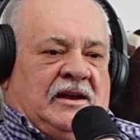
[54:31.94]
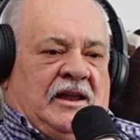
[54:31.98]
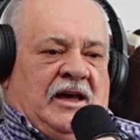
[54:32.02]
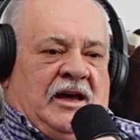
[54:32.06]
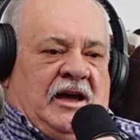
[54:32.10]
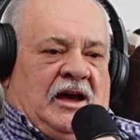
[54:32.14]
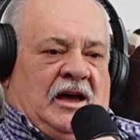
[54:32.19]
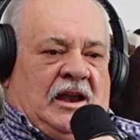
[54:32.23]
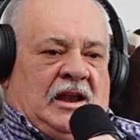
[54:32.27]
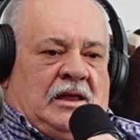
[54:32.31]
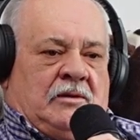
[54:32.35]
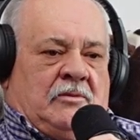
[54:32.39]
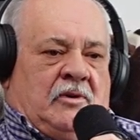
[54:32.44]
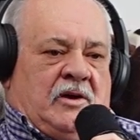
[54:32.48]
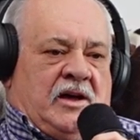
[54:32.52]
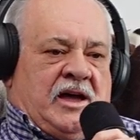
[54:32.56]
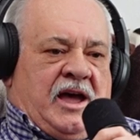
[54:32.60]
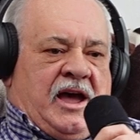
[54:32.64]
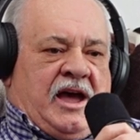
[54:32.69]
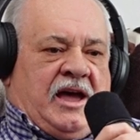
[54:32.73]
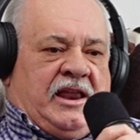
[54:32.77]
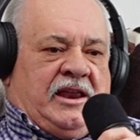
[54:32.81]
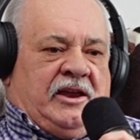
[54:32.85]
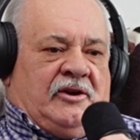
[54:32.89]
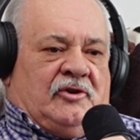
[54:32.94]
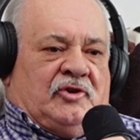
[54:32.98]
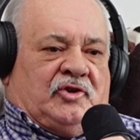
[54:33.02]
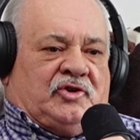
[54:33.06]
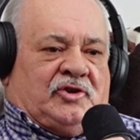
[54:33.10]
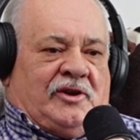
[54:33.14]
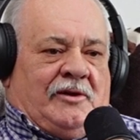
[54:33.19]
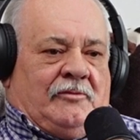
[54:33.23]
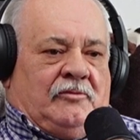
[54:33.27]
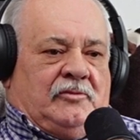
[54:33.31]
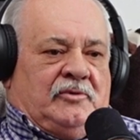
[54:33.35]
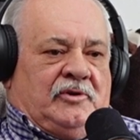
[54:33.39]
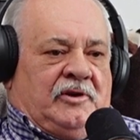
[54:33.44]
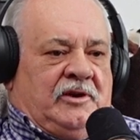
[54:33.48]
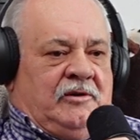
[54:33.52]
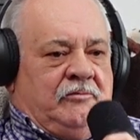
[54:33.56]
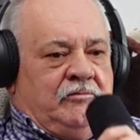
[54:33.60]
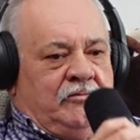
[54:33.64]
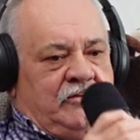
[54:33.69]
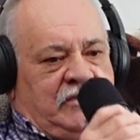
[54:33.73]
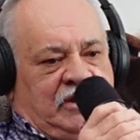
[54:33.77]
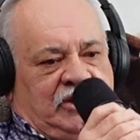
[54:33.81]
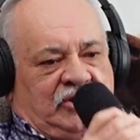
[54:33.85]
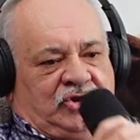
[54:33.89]
in the hell am I at here? Someone
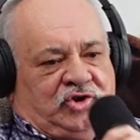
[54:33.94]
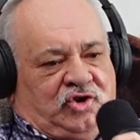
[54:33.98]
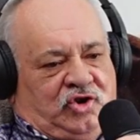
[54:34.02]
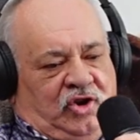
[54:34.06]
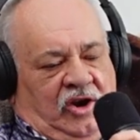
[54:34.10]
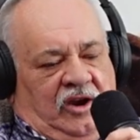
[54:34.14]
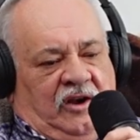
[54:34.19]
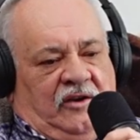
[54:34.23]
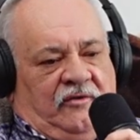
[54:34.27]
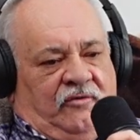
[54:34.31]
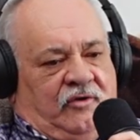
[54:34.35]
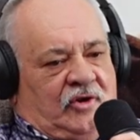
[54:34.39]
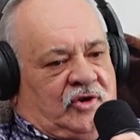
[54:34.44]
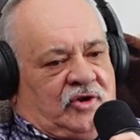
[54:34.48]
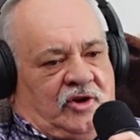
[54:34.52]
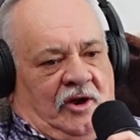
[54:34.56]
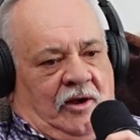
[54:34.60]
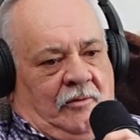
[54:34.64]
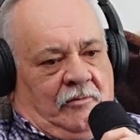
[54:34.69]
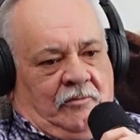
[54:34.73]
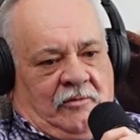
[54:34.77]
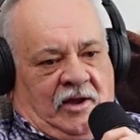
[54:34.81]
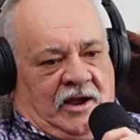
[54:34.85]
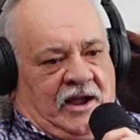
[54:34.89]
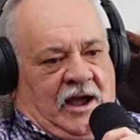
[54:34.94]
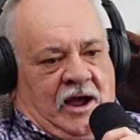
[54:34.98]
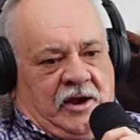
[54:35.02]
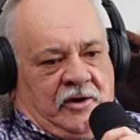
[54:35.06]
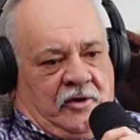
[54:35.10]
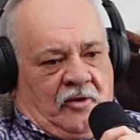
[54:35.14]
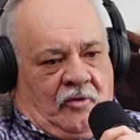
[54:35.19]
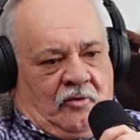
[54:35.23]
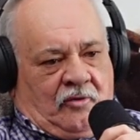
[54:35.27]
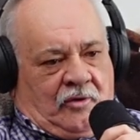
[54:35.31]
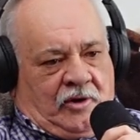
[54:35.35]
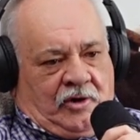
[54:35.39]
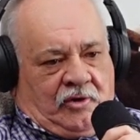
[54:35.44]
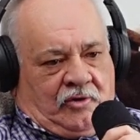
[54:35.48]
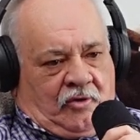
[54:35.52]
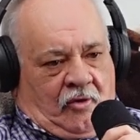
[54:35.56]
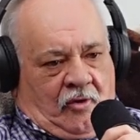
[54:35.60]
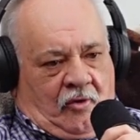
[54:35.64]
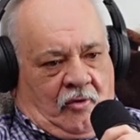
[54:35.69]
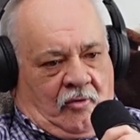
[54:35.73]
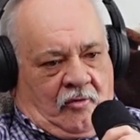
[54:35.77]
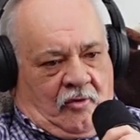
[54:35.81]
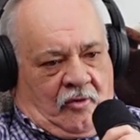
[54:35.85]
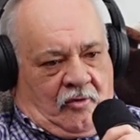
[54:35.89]
giving me shit for something I got no
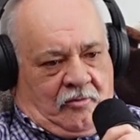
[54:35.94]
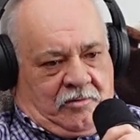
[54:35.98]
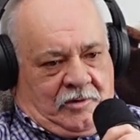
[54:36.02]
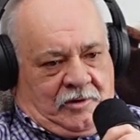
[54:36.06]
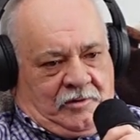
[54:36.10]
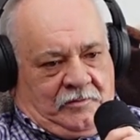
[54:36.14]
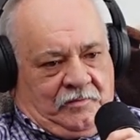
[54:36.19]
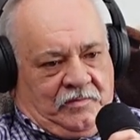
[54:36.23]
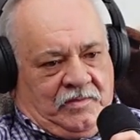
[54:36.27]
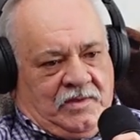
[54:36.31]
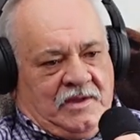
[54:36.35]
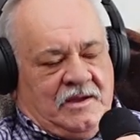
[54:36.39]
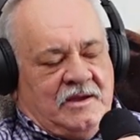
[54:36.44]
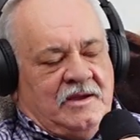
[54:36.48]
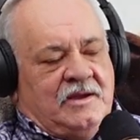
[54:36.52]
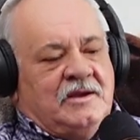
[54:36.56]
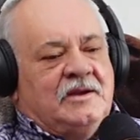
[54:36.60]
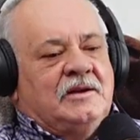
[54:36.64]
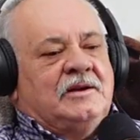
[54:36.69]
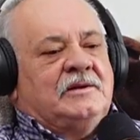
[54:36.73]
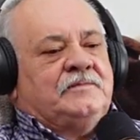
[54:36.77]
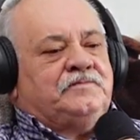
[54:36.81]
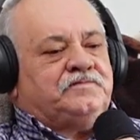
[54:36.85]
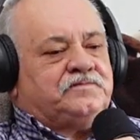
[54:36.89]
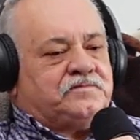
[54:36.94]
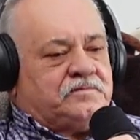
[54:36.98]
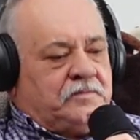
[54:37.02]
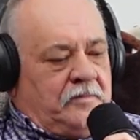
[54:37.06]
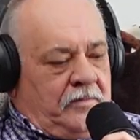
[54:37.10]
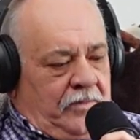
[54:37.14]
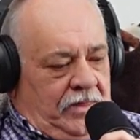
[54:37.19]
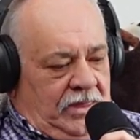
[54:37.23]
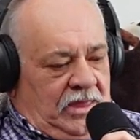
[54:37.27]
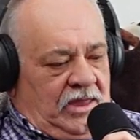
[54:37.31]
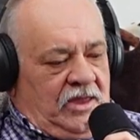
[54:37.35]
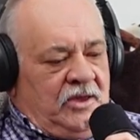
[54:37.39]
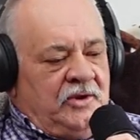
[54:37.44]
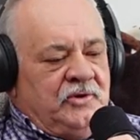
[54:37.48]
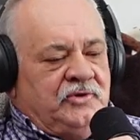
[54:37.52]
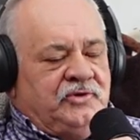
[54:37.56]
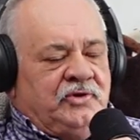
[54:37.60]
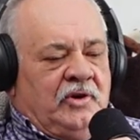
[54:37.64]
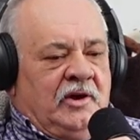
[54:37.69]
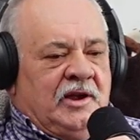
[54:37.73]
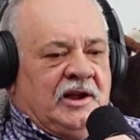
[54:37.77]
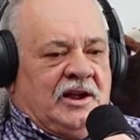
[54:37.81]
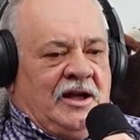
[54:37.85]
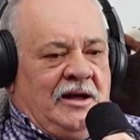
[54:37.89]
control over. Yeah.
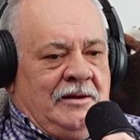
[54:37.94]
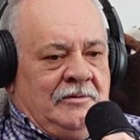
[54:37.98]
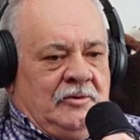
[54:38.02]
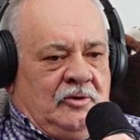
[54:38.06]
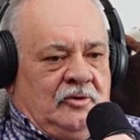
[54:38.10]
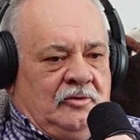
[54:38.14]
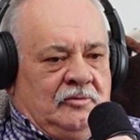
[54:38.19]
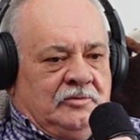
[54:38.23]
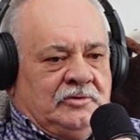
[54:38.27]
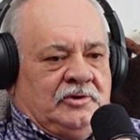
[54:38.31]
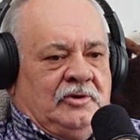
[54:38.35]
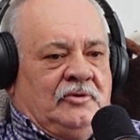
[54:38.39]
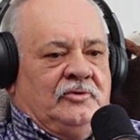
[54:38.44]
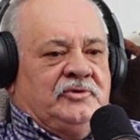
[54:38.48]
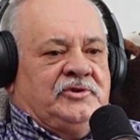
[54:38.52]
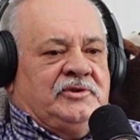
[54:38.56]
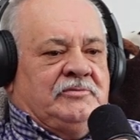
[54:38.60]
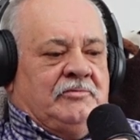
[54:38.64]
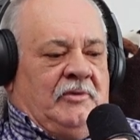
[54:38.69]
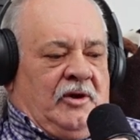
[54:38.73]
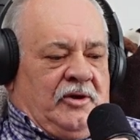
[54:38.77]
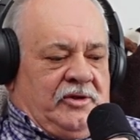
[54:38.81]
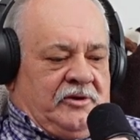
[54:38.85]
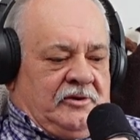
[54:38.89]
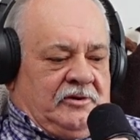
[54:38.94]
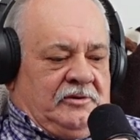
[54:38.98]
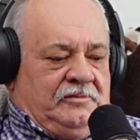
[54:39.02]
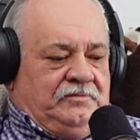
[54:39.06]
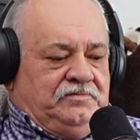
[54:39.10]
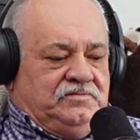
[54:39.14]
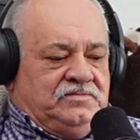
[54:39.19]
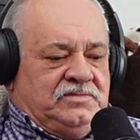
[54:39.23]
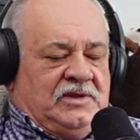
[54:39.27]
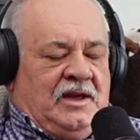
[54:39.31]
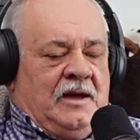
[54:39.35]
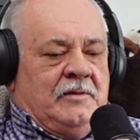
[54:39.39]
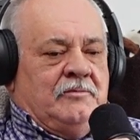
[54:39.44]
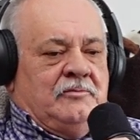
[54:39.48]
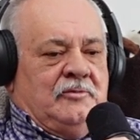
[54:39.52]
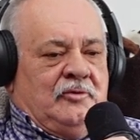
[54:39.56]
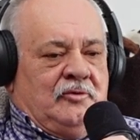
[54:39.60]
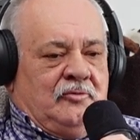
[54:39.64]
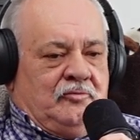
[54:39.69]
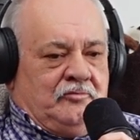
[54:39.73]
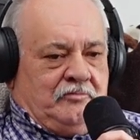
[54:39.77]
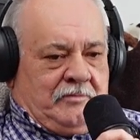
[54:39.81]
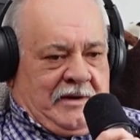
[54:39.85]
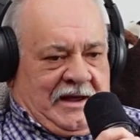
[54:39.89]
So I come home and told your mother I'm
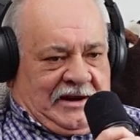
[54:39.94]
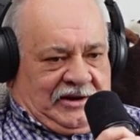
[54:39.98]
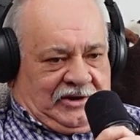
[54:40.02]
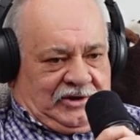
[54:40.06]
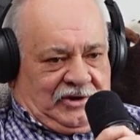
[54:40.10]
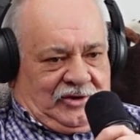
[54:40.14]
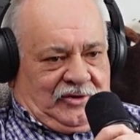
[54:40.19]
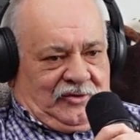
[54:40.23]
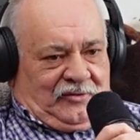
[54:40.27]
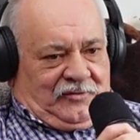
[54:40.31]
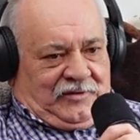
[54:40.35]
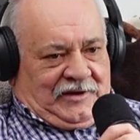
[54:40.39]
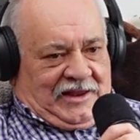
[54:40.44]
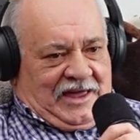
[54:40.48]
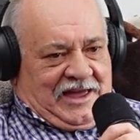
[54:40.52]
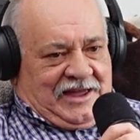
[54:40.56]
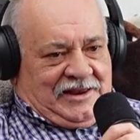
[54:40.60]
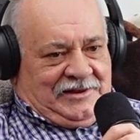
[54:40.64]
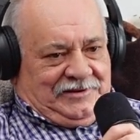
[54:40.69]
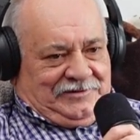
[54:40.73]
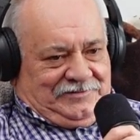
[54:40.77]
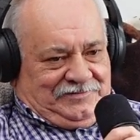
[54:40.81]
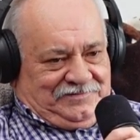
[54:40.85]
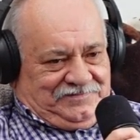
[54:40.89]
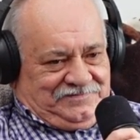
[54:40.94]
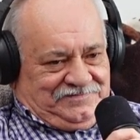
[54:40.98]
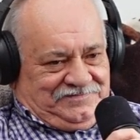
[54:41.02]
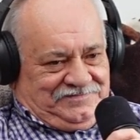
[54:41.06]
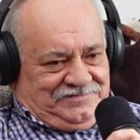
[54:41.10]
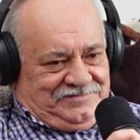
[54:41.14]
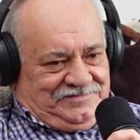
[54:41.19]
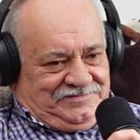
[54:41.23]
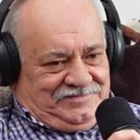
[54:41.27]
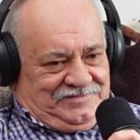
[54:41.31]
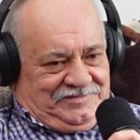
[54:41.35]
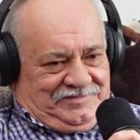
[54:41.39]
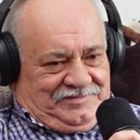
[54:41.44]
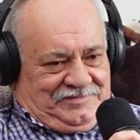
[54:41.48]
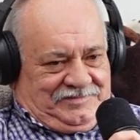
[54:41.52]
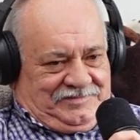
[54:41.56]
moving back to Newfoundland. Right.